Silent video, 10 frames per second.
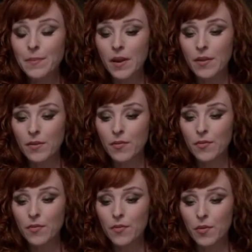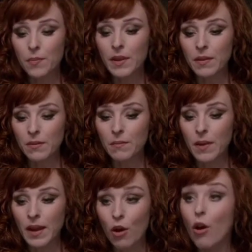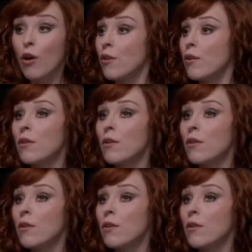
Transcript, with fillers: but forbidden by God.